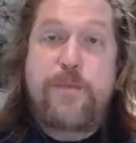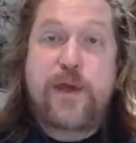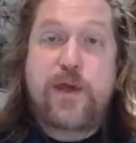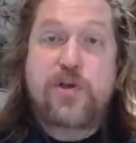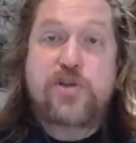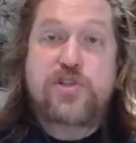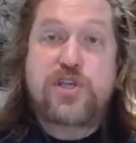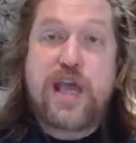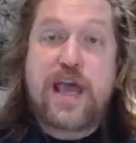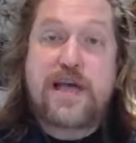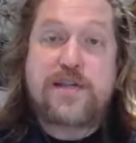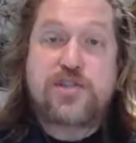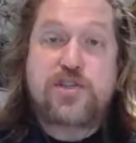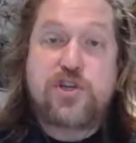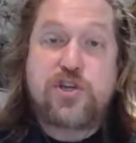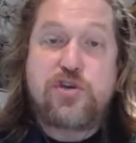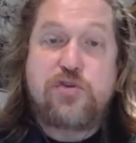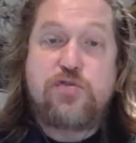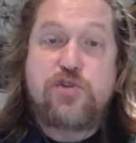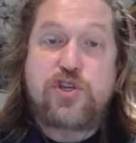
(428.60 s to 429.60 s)
because he has
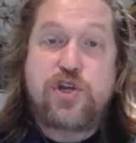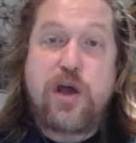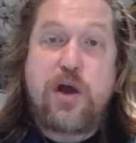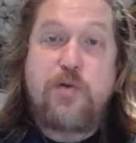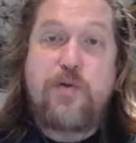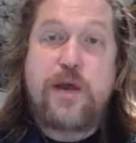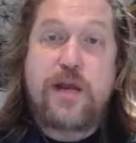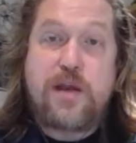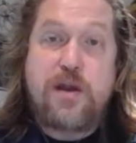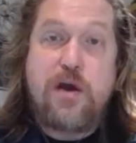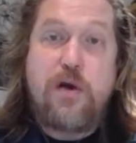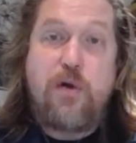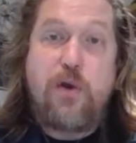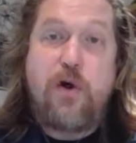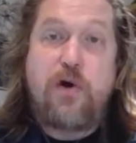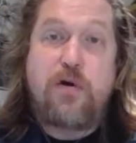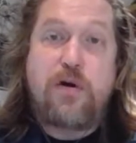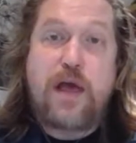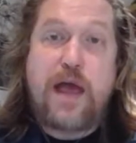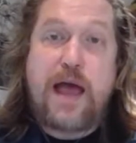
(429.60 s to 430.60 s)
a new show, he no
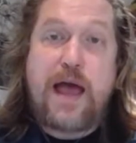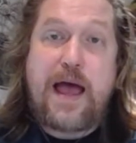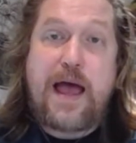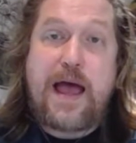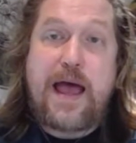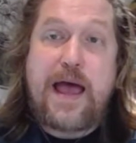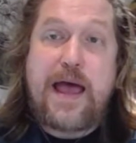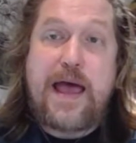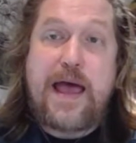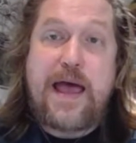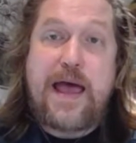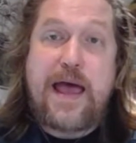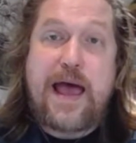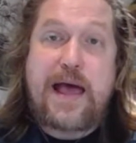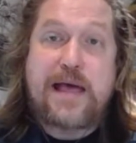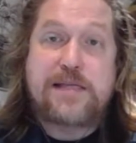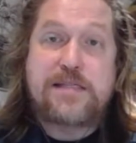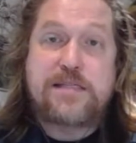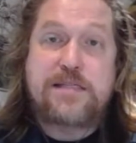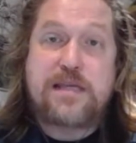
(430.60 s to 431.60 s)
longer
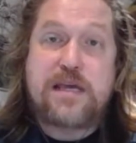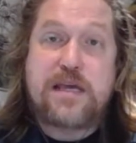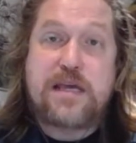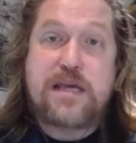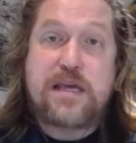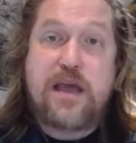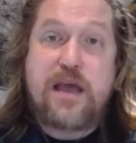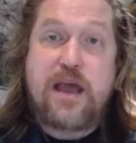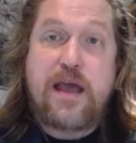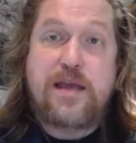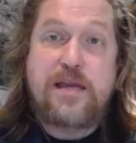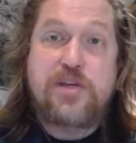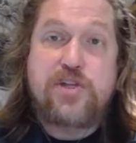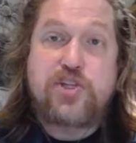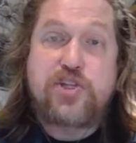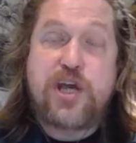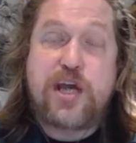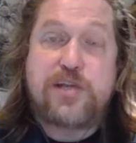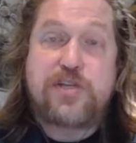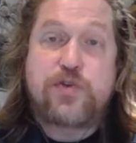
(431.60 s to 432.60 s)
has in
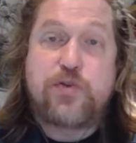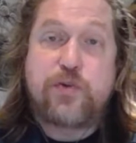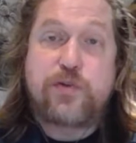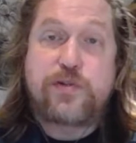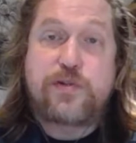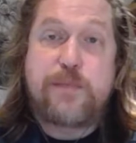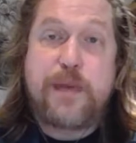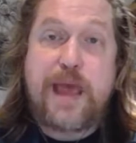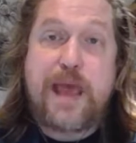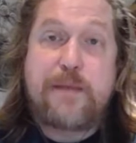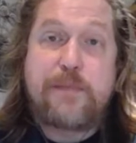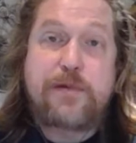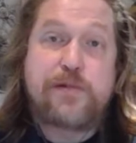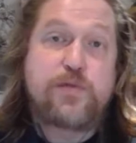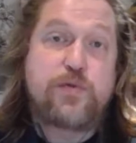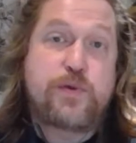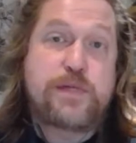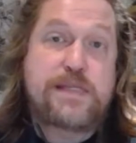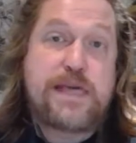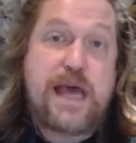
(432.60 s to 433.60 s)
his schedule to be able
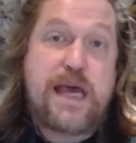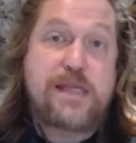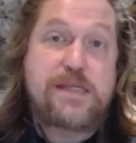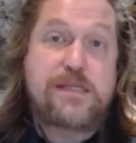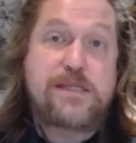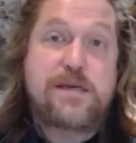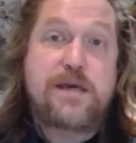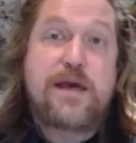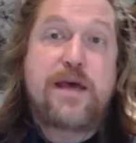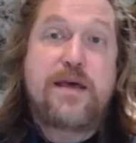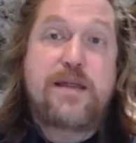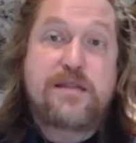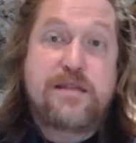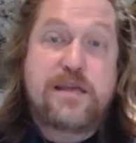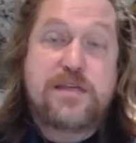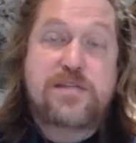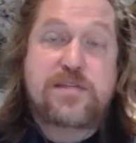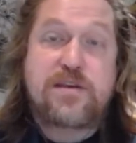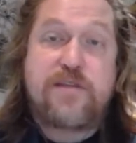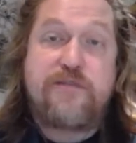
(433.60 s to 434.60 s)
to attend
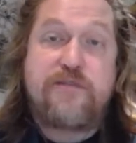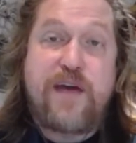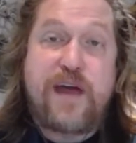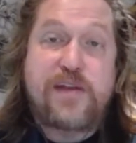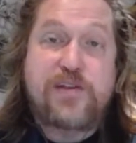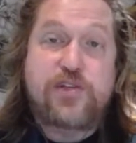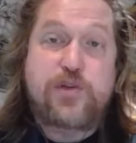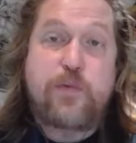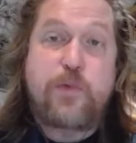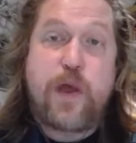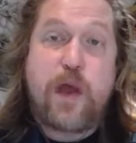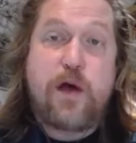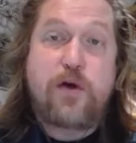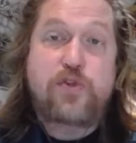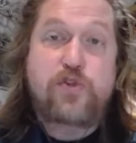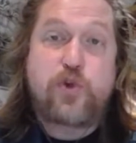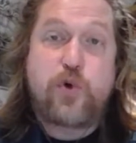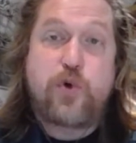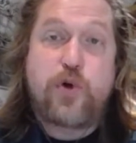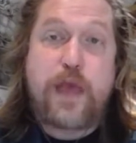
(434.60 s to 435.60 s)
this convention. We
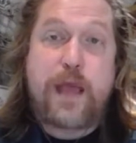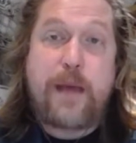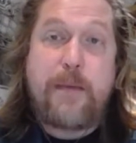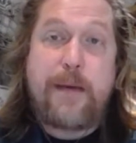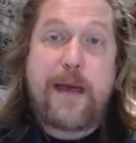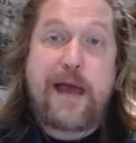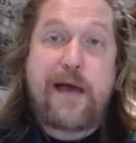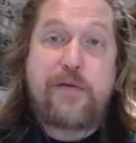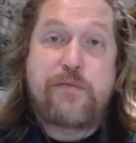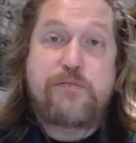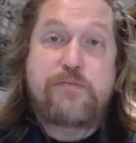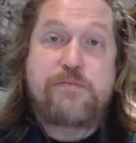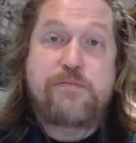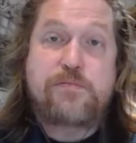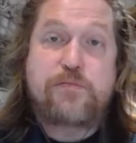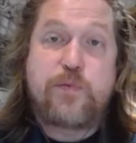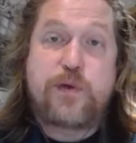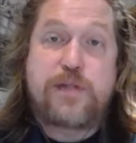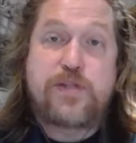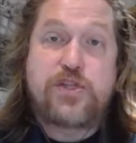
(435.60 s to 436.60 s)
are talking about,
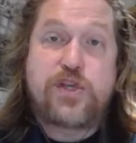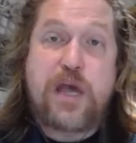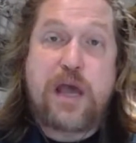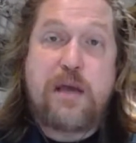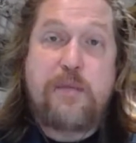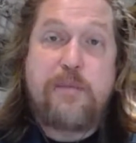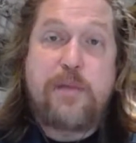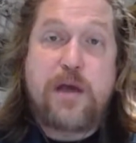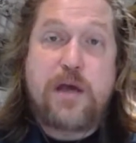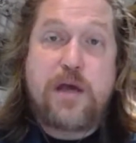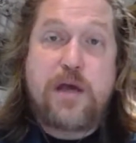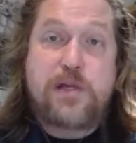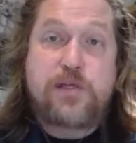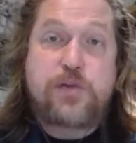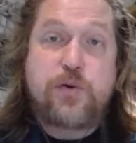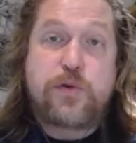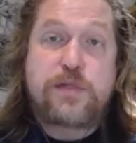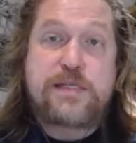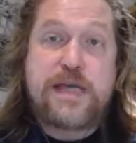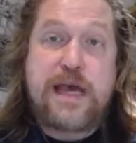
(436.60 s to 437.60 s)
with Jim,
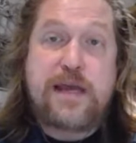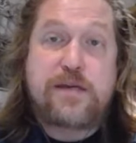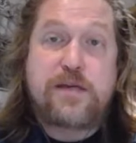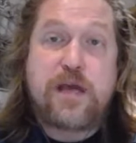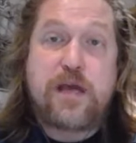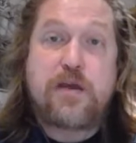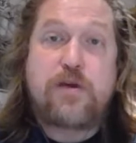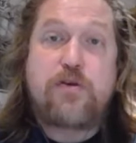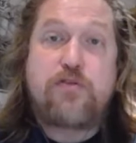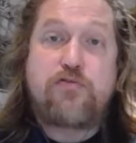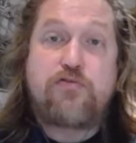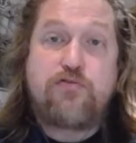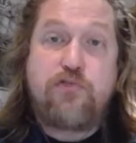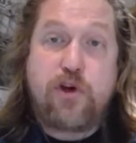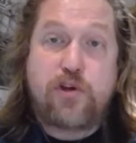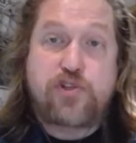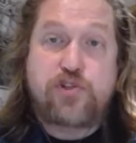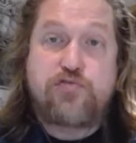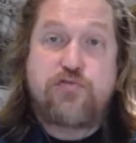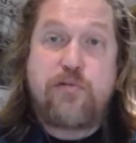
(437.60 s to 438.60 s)
to attending
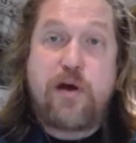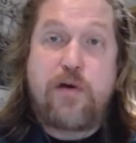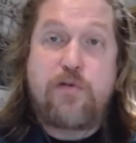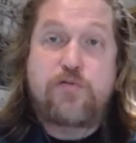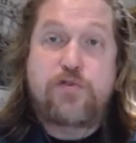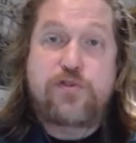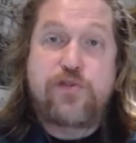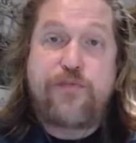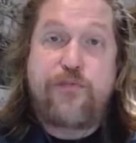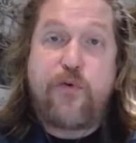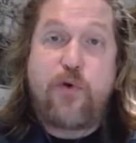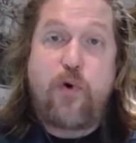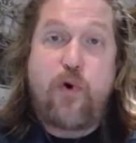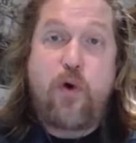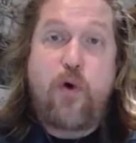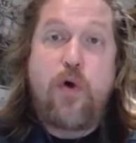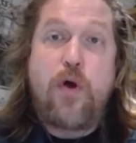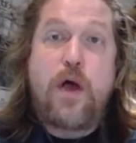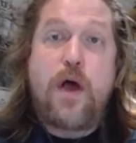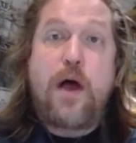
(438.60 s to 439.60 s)
Crossroads
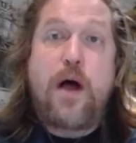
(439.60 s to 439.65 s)
4.